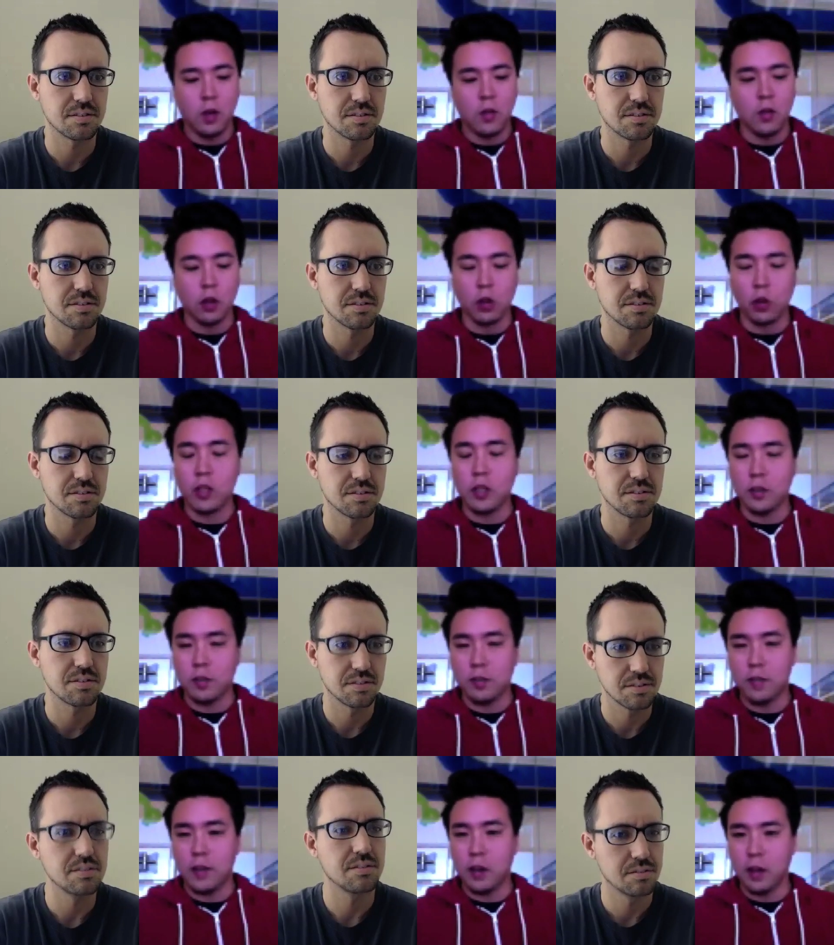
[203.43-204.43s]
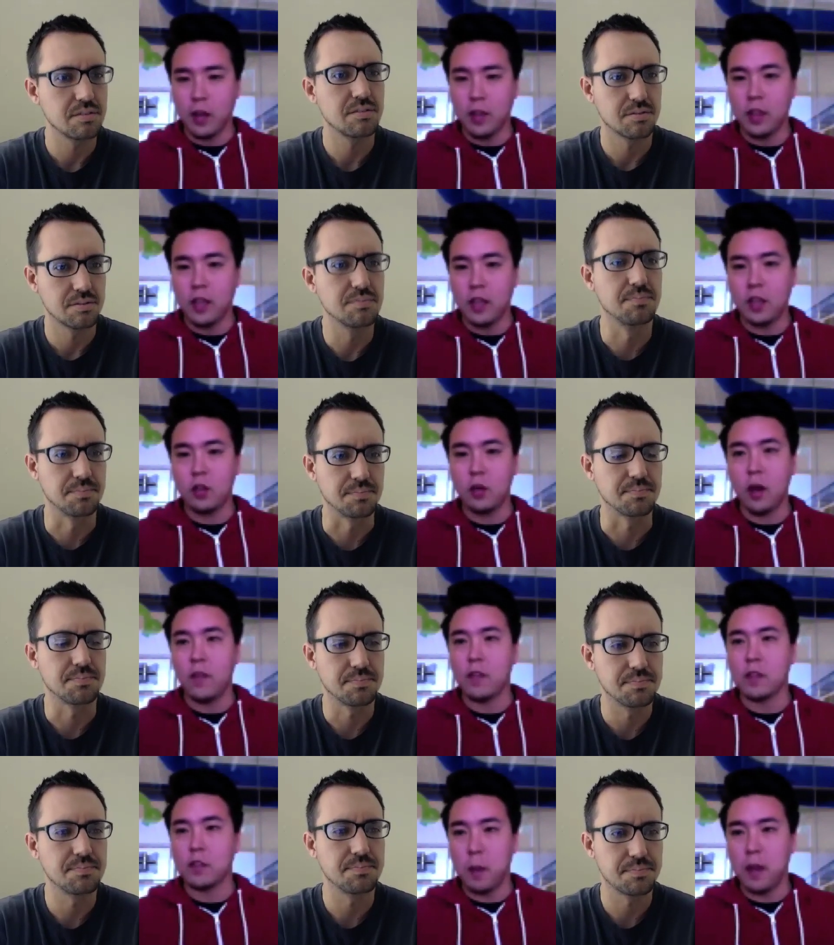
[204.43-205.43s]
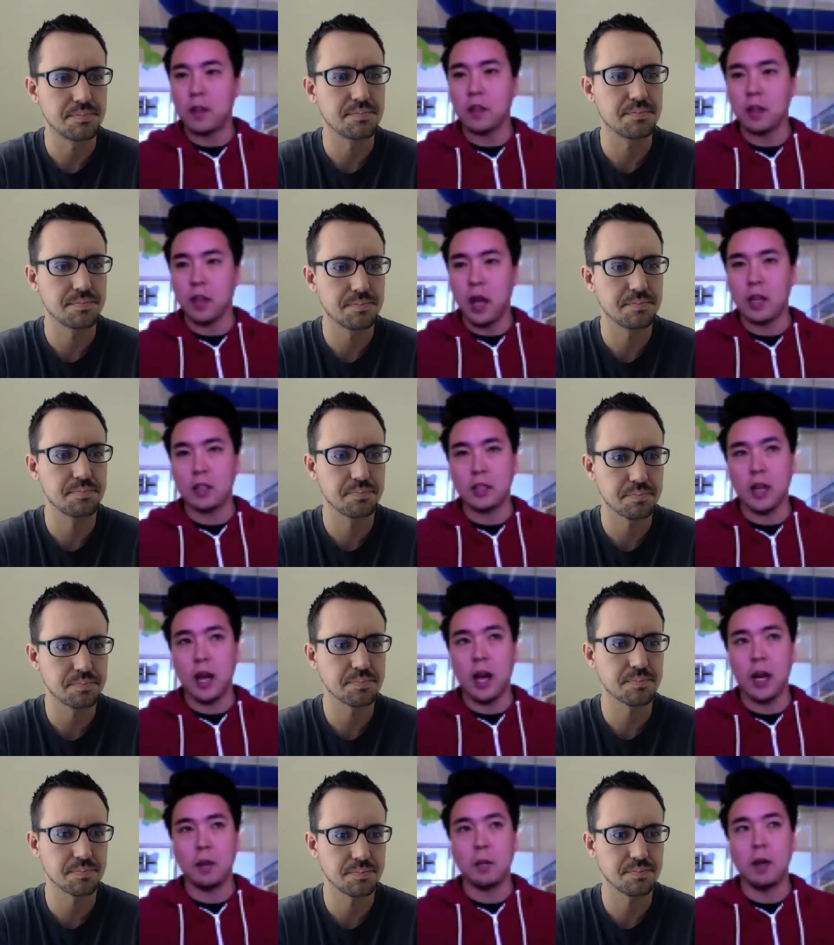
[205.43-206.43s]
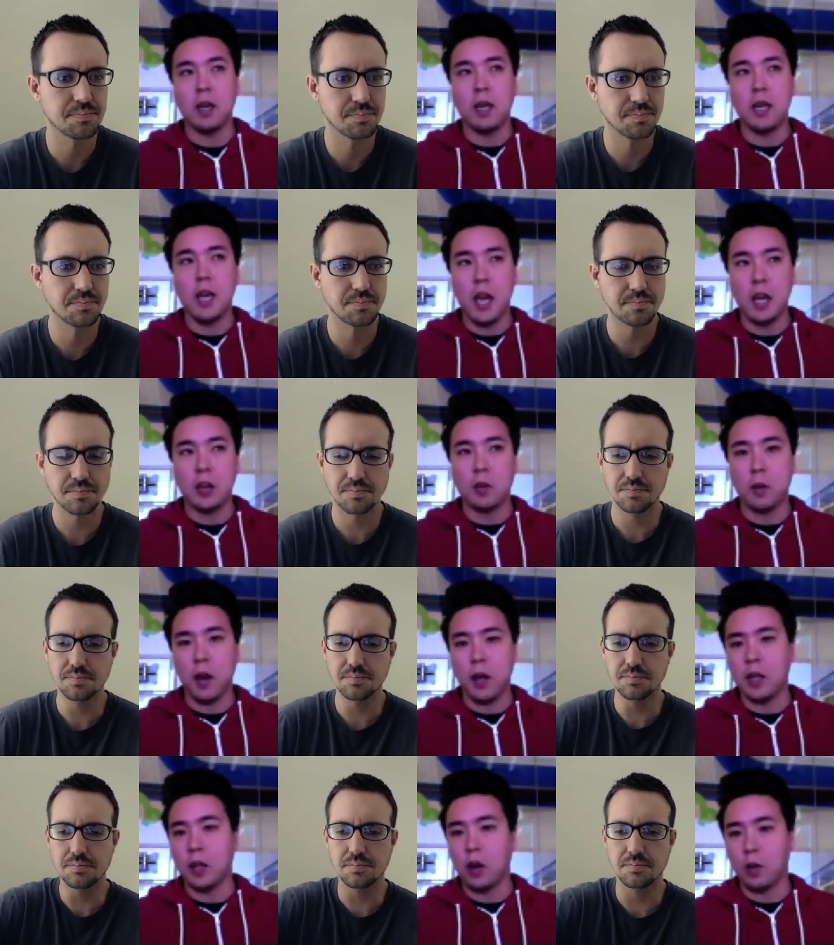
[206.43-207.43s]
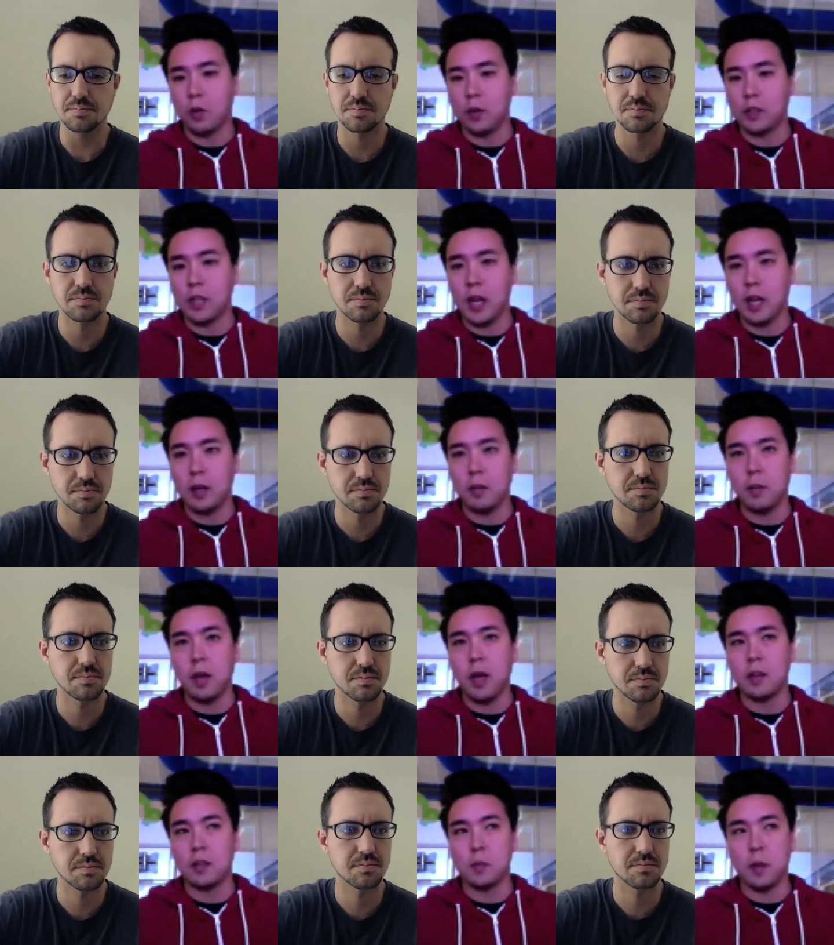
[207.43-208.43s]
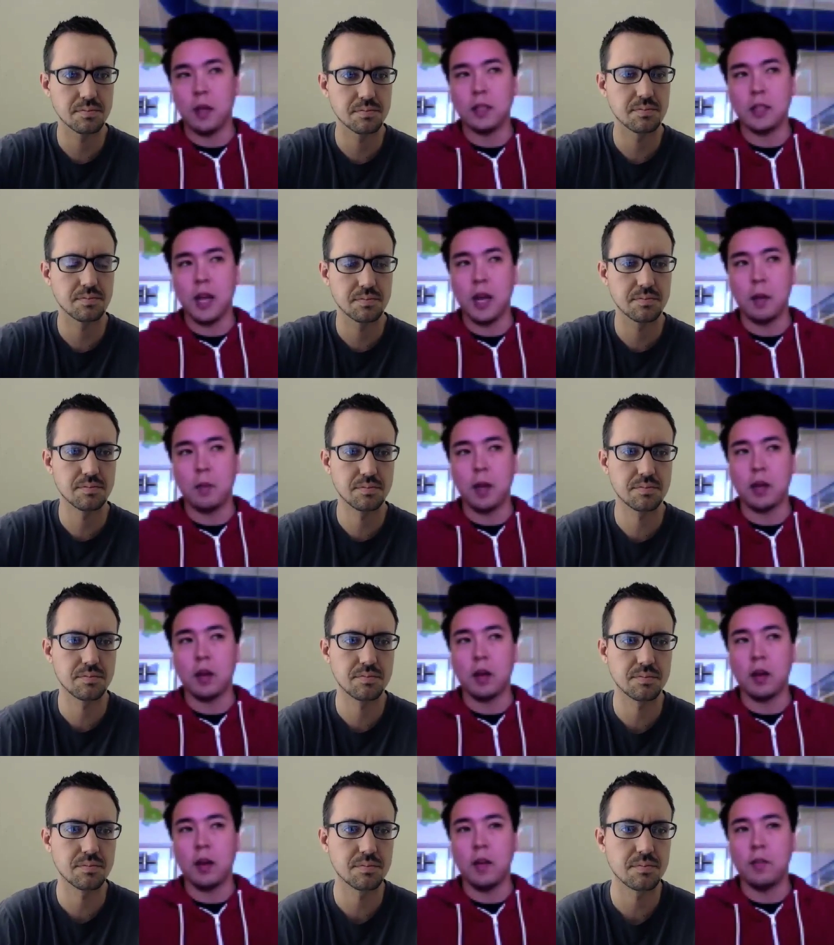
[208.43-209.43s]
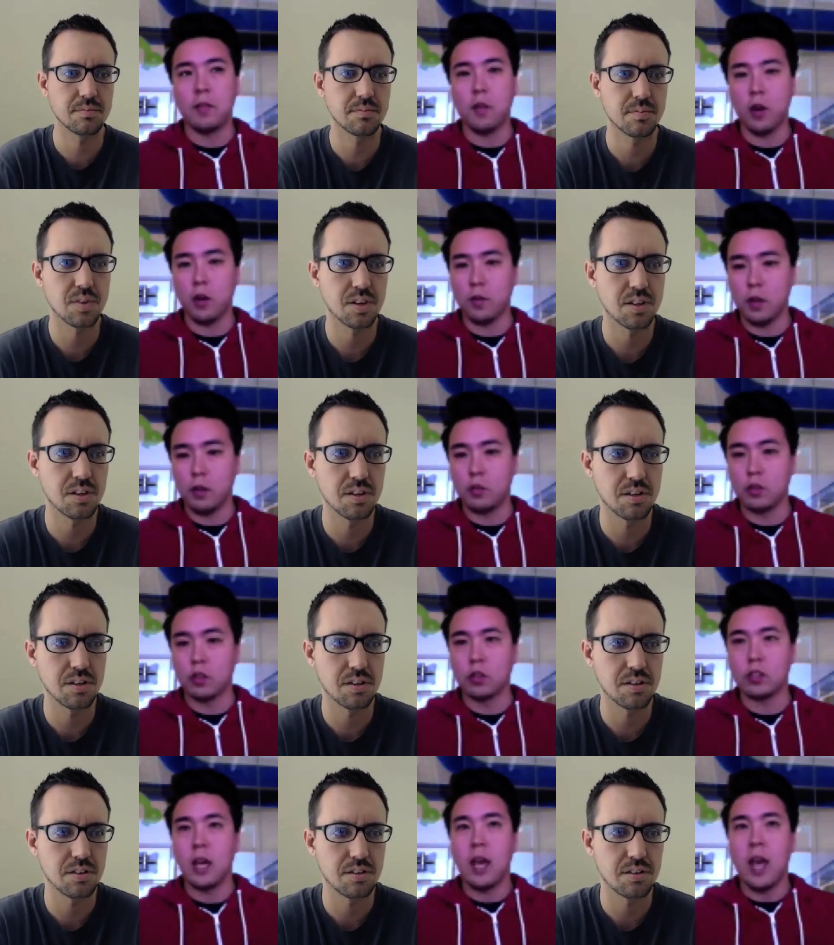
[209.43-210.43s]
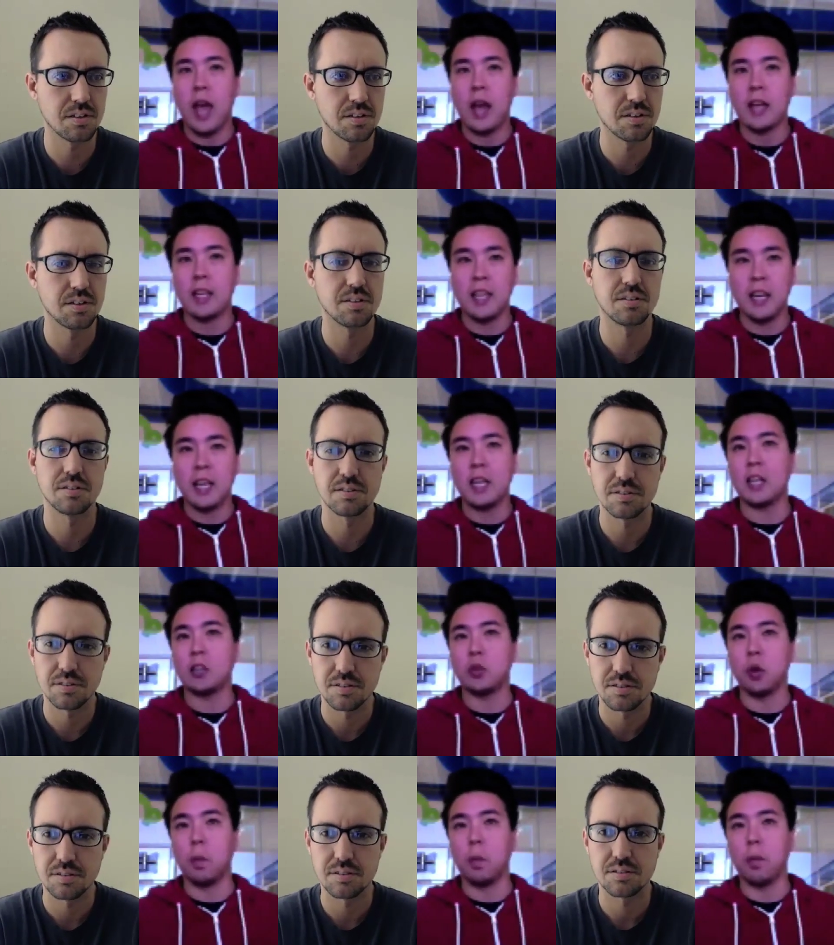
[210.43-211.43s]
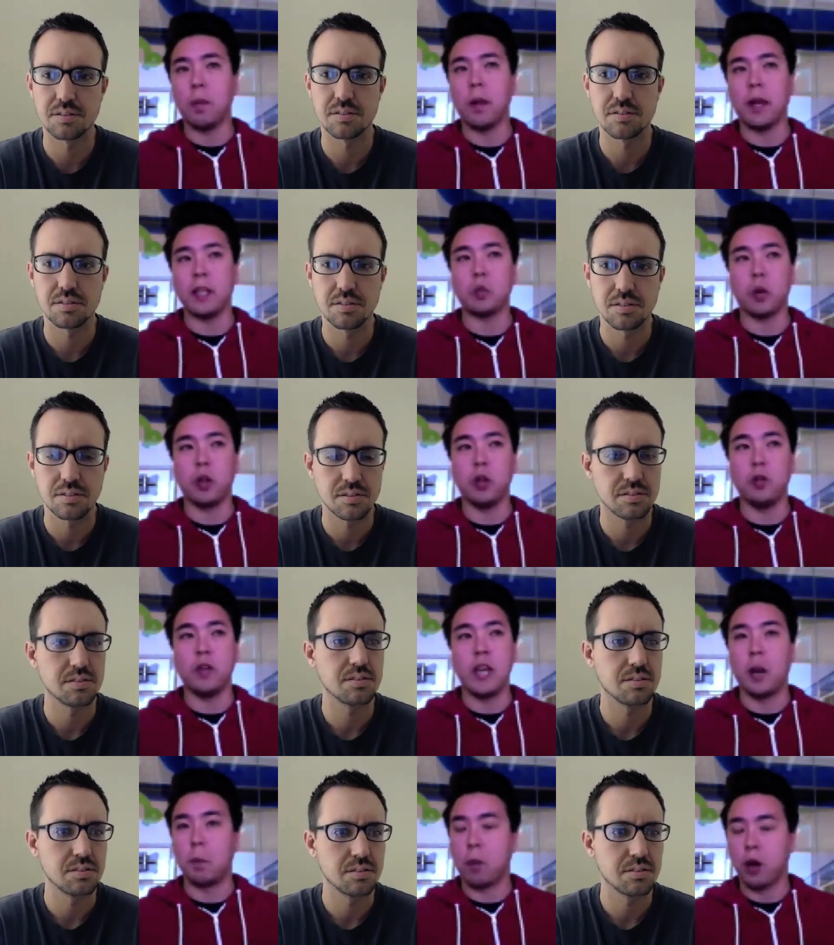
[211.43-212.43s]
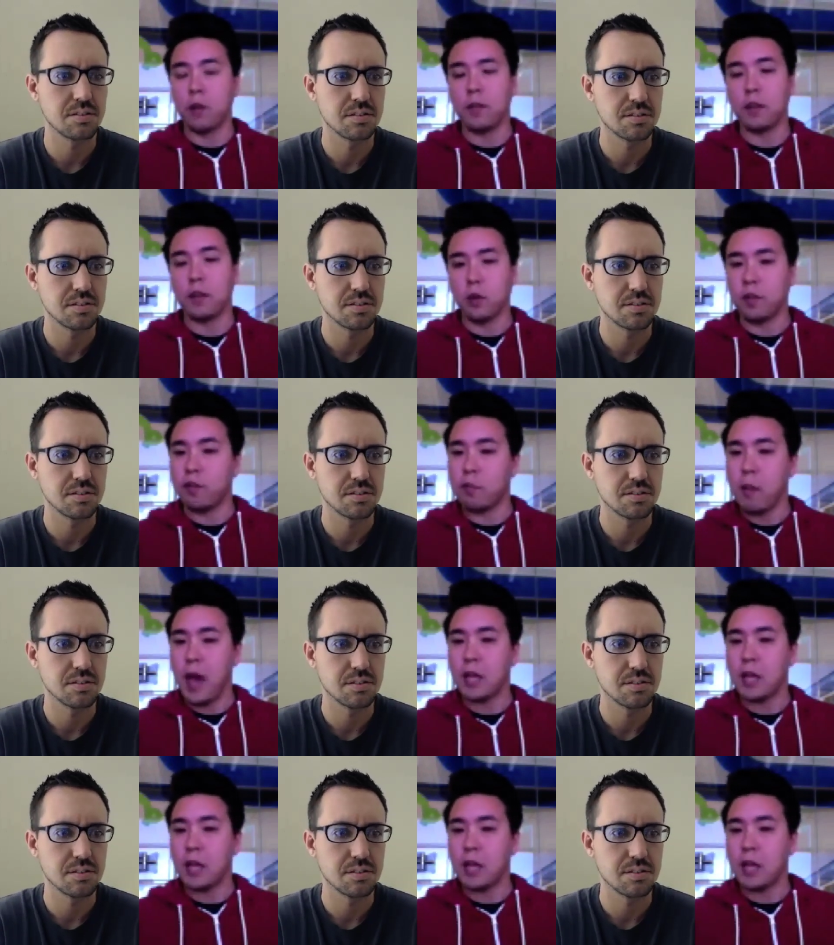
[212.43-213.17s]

Speaker 1: the look and feel. I think mm-hmm. you have to spend a lot of time iterating over time and spending time like in front of users and getting it to a place where you get a perfect sort of